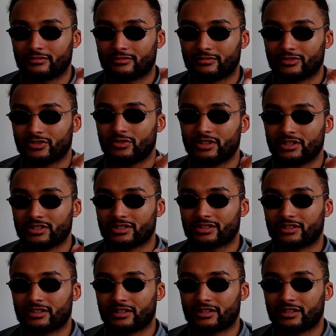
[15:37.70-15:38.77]
Joyce,
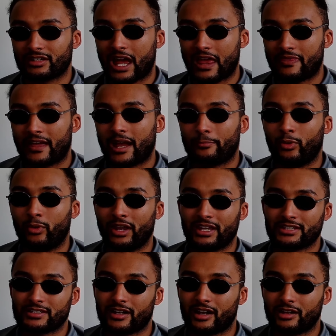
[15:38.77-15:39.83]
at that point in
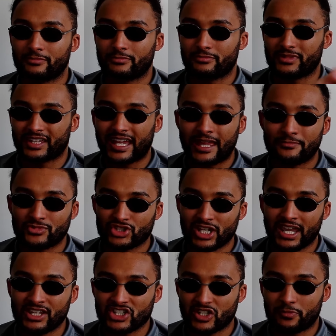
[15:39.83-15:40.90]
time, the game's
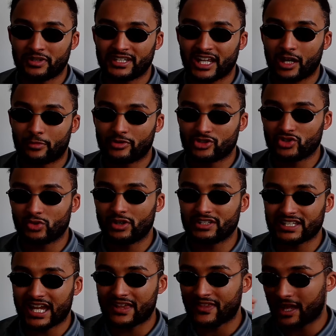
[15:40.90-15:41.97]
changed a bit now, but Joyce,
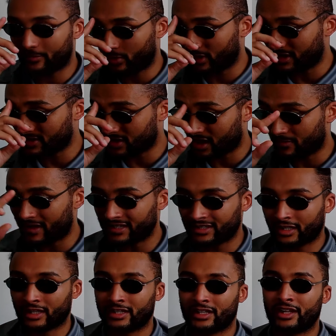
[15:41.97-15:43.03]
at that point in time, had
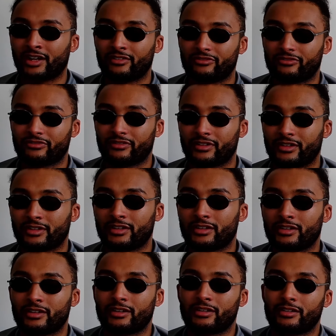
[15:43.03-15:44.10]
done enough
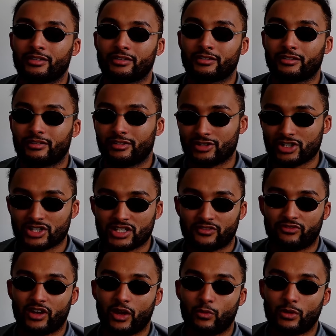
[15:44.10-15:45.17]
to
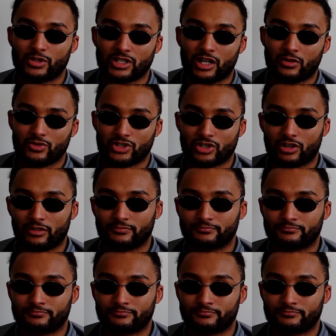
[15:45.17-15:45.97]
justify a world title shot.